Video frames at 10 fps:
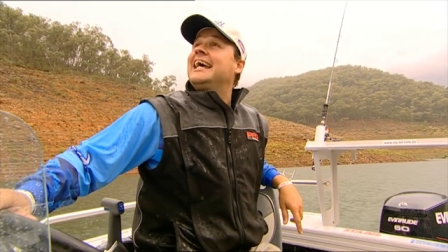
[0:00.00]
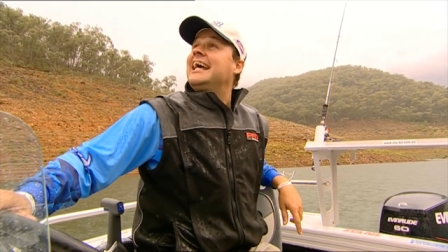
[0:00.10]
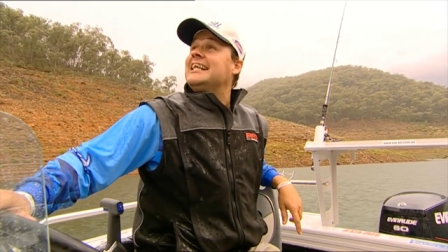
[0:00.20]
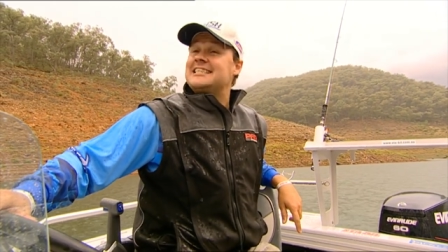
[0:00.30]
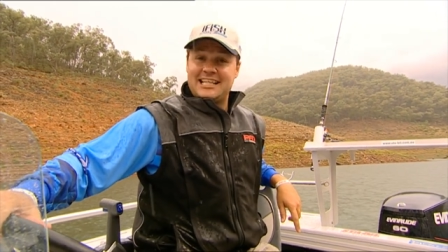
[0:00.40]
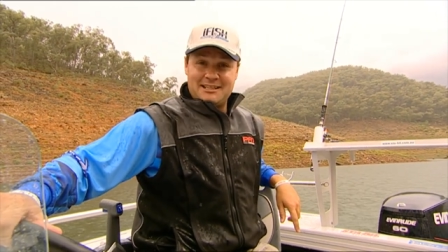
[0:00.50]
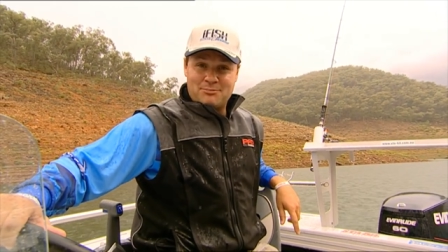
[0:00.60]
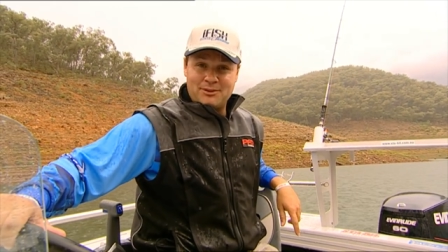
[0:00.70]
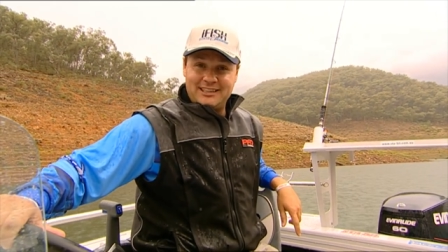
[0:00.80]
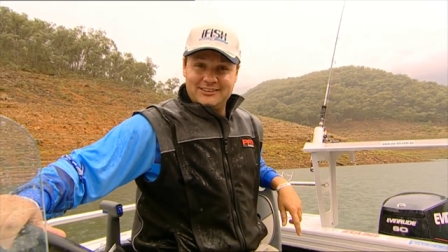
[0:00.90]
It's set in
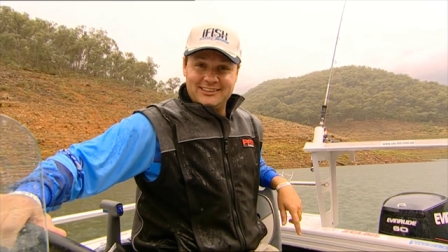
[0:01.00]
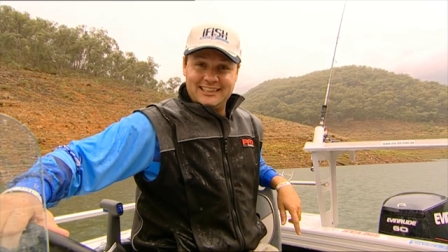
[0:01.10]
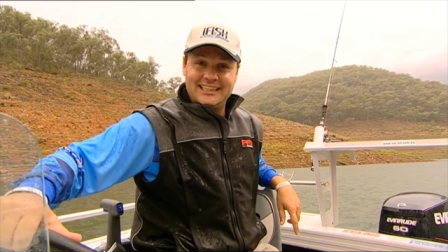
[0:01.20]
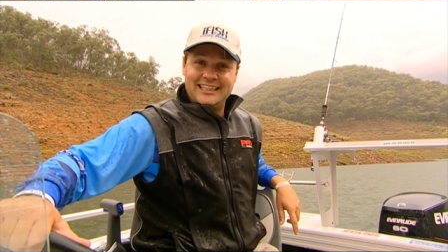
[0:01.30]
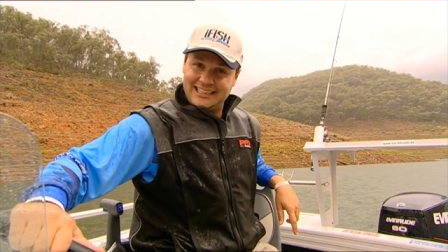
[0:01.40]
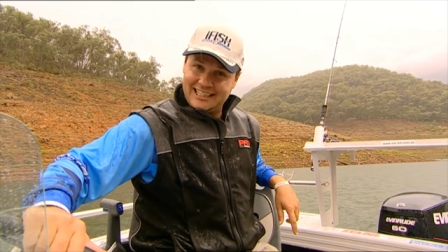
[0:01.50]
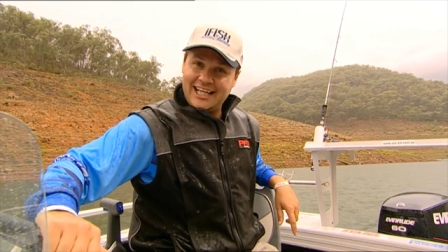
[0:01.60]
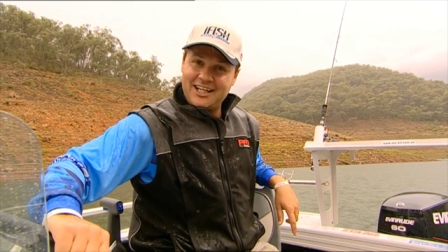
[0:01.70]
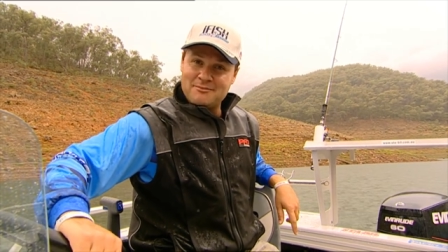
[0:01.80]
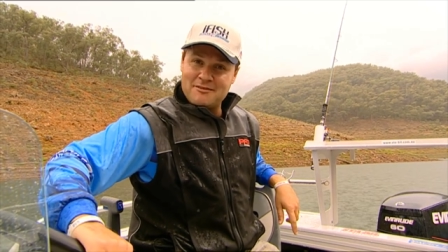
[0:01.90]
pretty good,
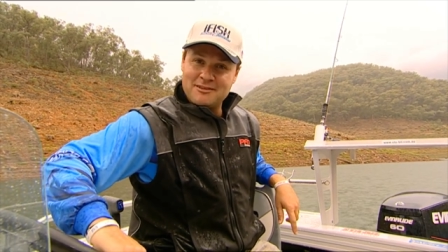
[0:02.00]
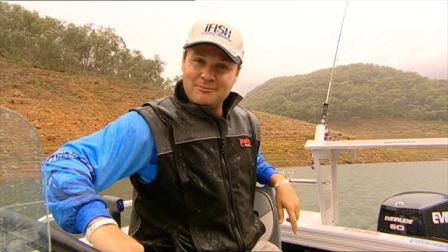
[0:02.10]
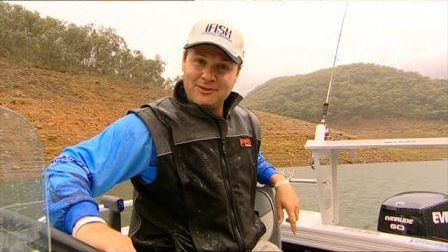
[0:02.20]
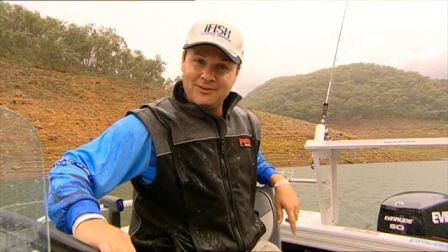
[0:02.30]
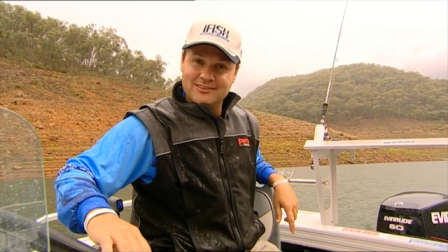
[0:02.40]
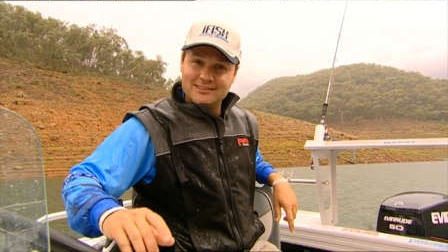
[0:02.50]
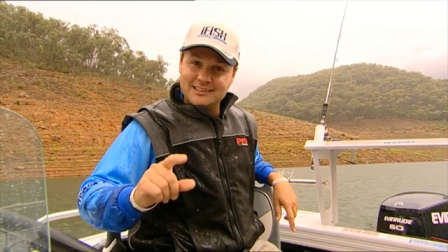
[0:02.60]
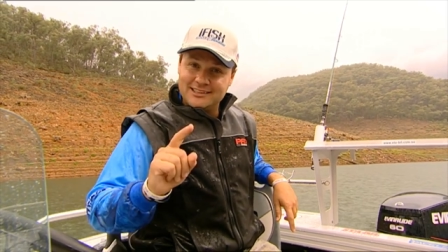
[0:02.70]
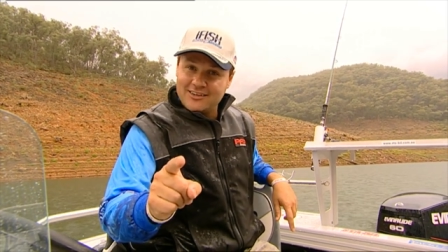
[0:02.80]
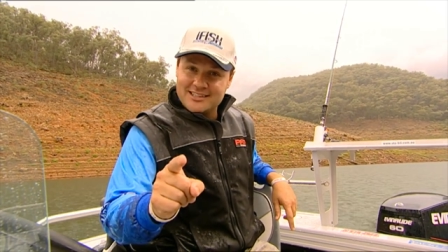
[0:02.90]
but I'm having a ball. So
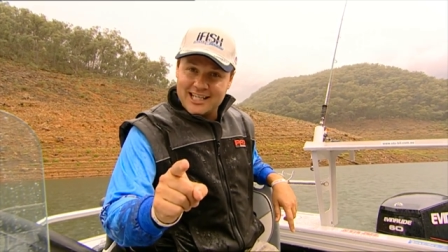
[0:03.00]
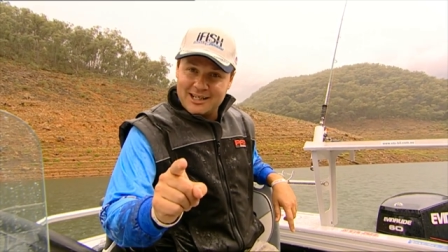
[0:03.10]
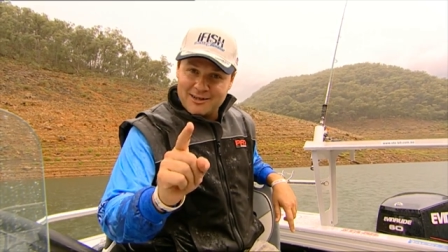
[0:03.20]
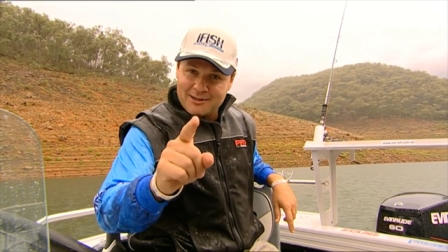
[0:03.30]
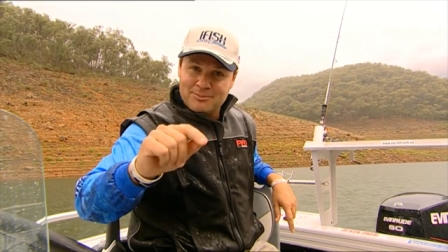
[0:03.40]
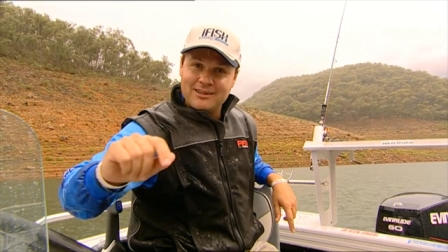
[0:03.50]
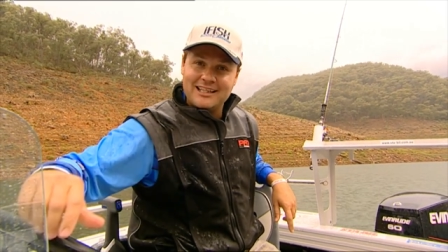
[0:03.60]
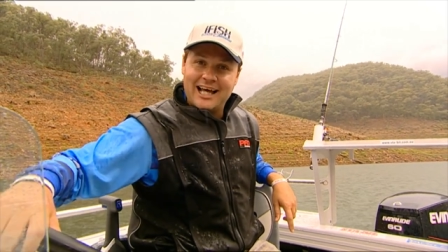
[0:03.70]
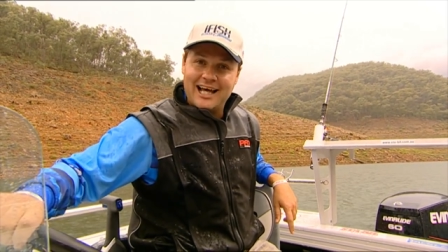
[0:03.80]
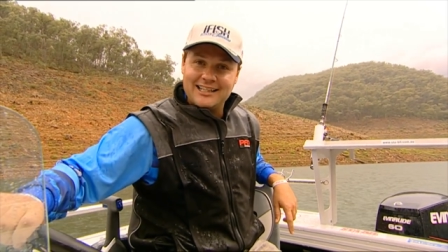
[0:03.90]
don't say we don't put in the
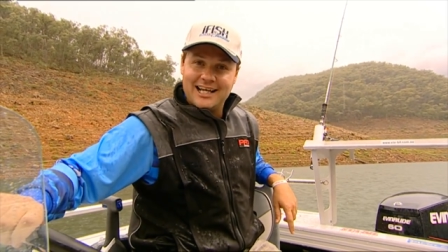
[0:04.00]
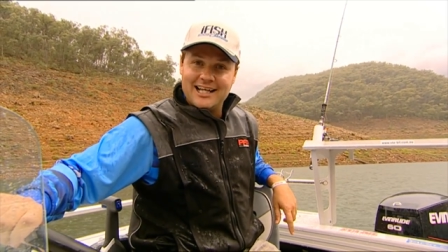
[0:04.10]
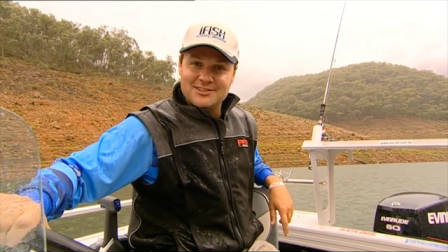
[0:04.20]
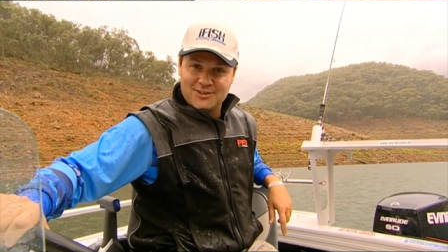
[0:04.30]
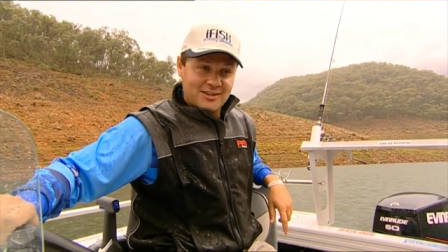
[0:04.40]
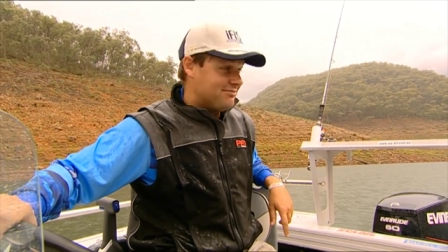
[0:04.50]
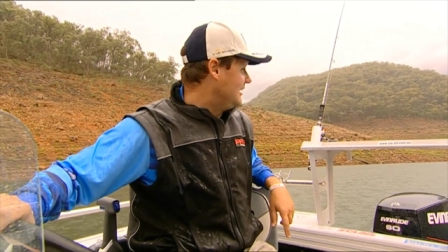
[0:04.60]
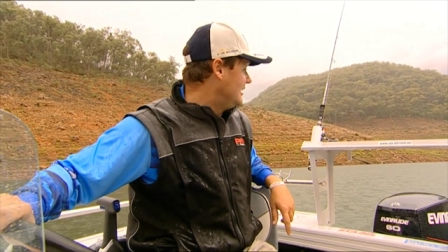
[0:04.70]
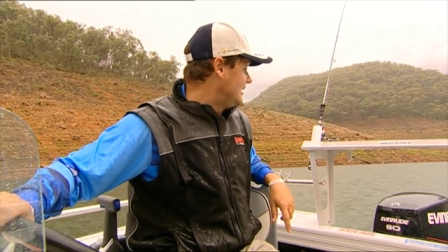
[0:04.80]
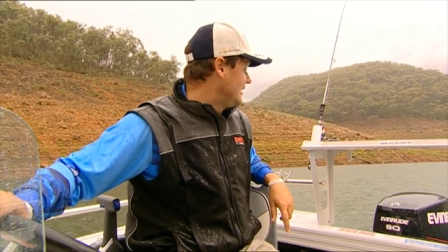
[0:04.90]
hard yards on
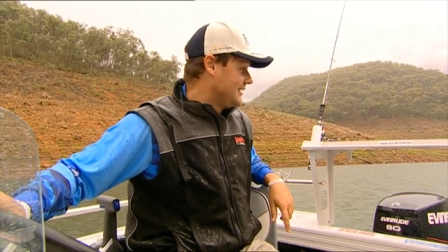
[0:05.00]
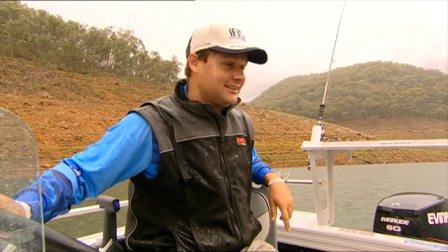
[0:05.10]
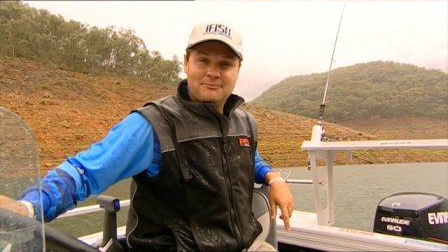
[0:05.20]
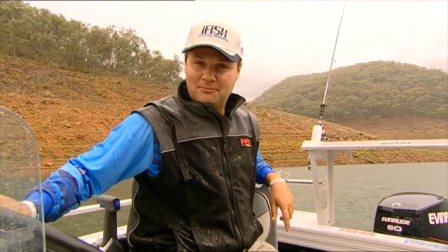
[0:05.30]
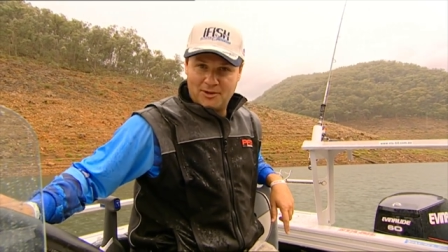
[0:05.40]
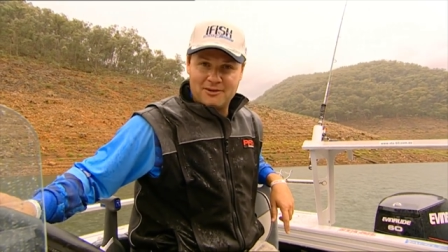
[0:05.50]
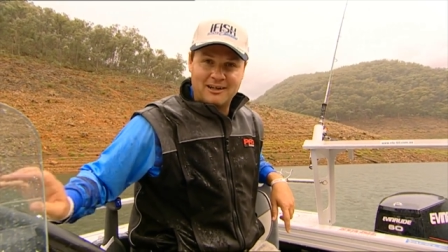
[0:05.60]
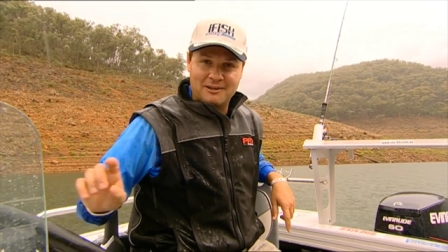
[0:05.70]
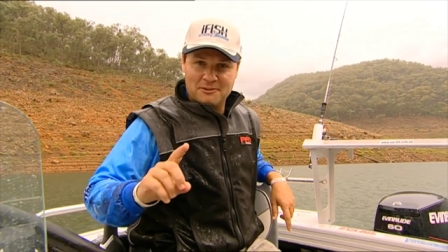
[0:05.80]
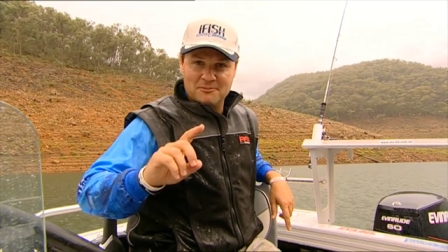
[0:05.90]
iFish. But I
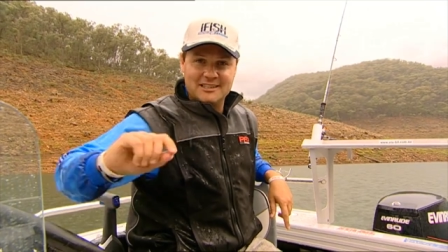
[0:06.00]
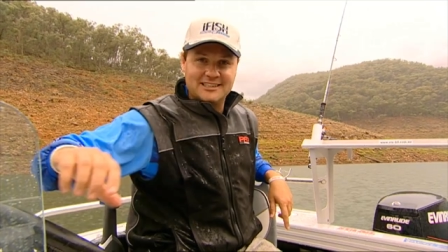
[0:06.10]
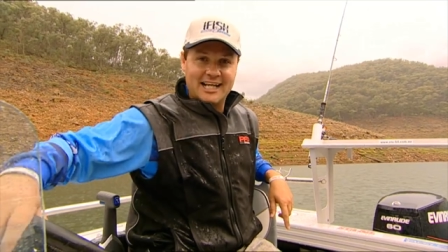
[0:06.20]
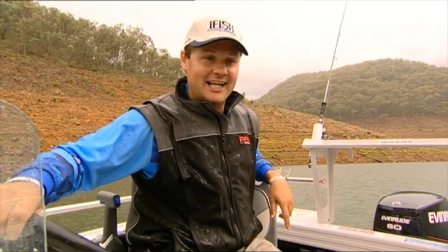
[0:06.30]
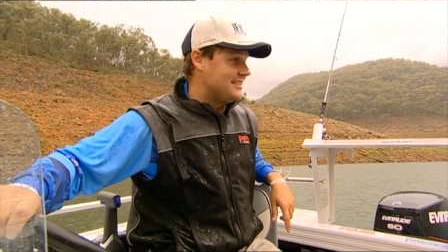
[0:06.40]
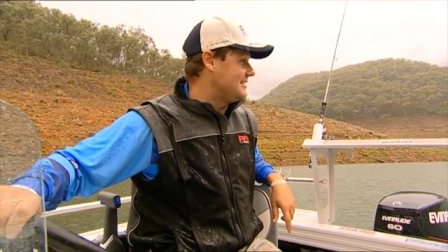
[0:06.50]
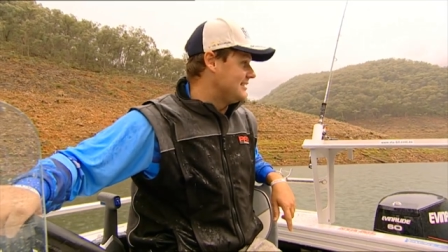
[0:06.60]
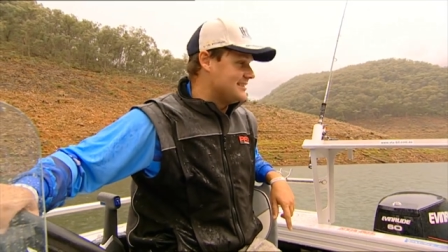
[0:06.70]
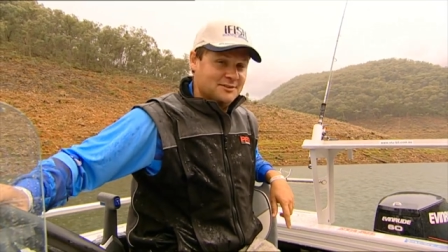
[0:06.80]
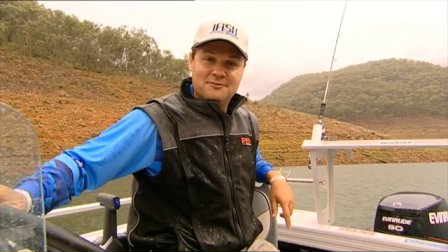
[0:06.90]
reckon we're was a chance. It
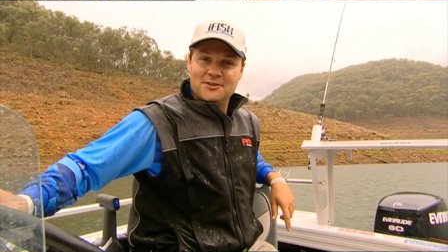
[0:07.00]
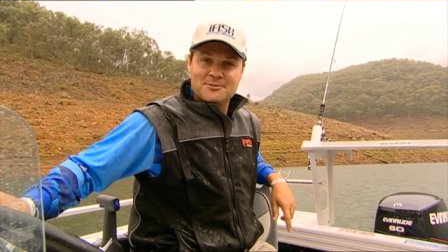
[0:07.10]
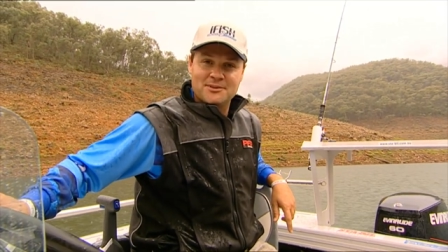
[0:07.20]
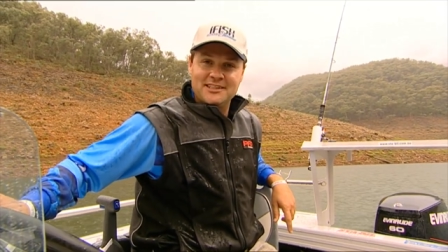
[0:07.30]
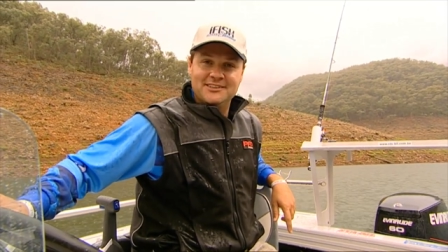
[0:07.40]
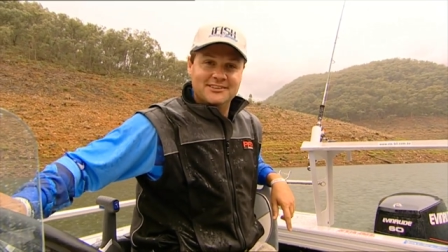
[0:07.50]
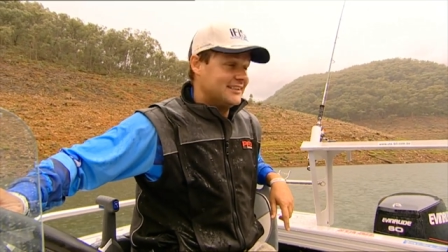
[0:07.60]
still feels pretty good.